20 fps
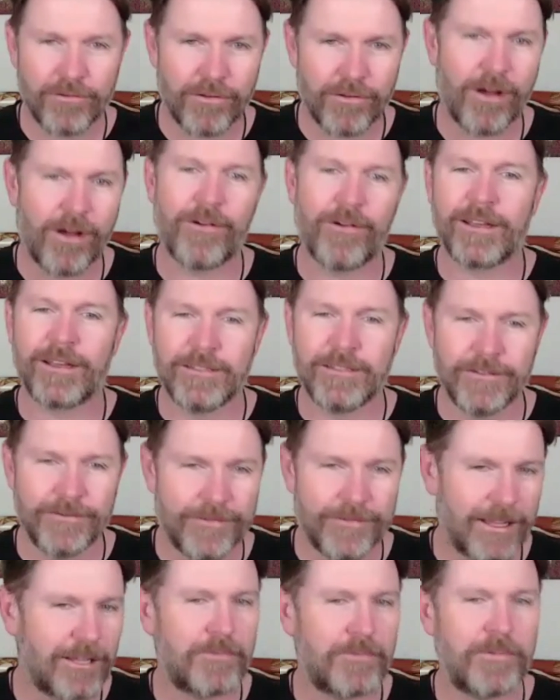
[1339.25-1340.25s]
growing and
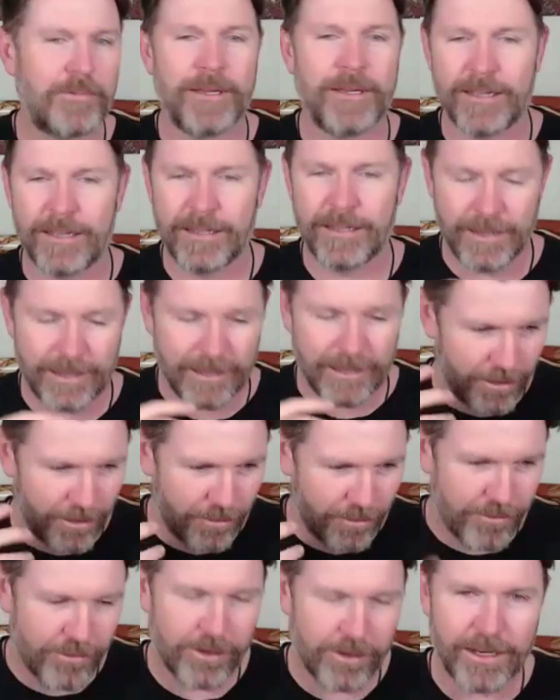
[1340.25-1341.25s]
developing
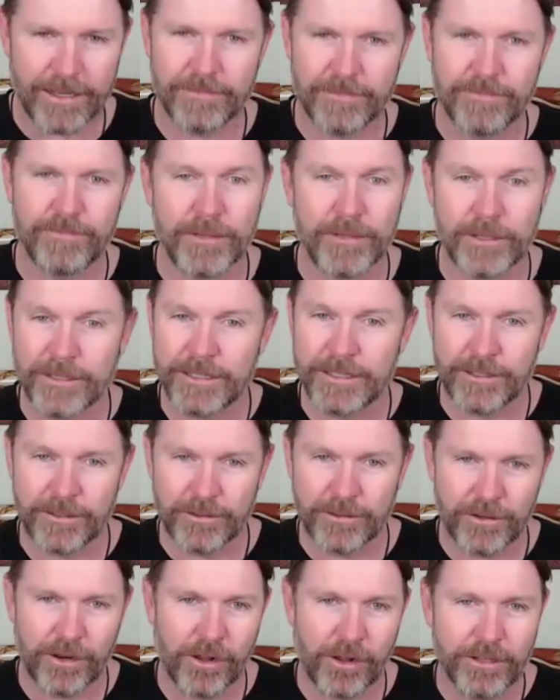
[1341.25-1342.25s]
and really building
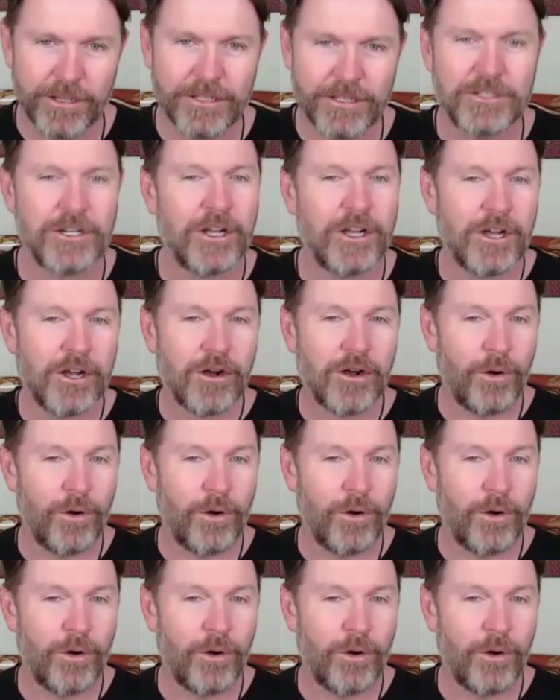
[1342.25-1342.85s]
your knowledge,